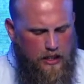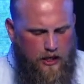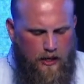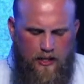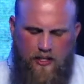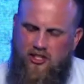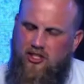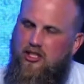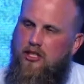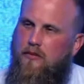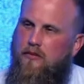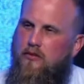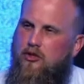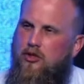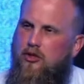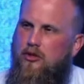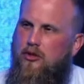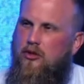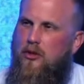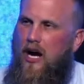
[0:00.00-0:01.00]

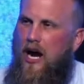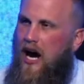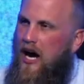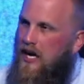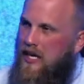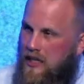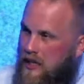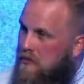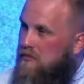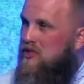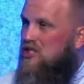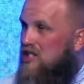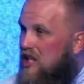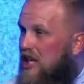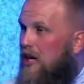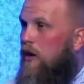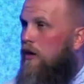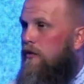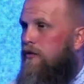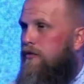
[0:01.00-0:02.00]
accustomed to hiding
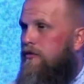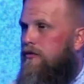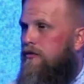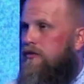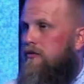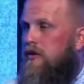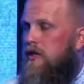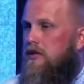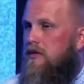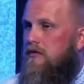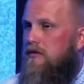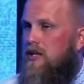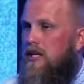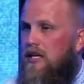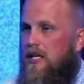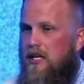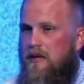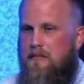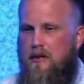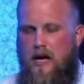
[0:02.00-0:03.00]
himself and
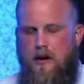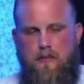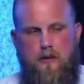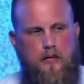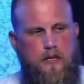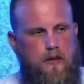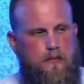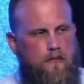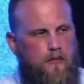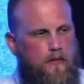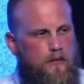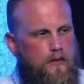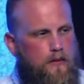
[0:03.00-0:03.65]
thinking maybe